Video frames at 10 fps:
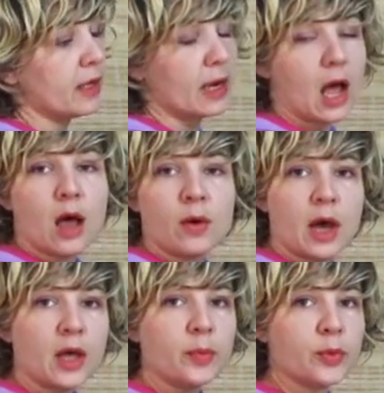now
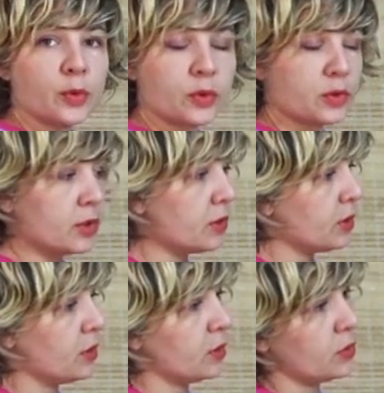I put it
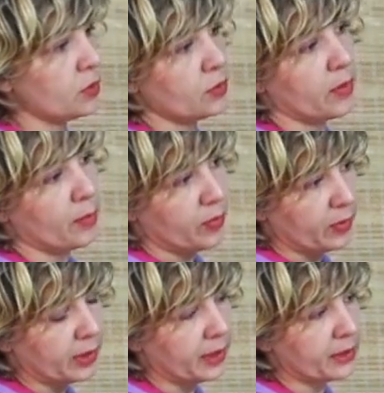into the
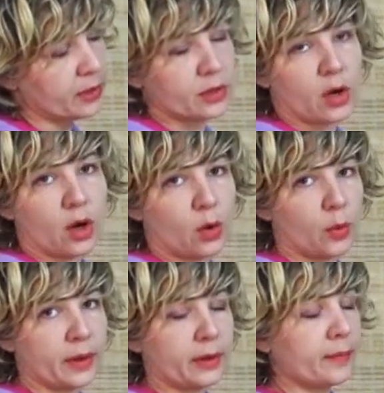preheated
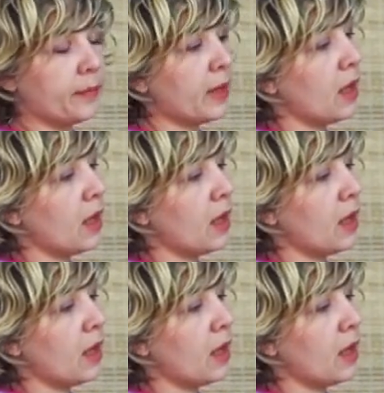oven.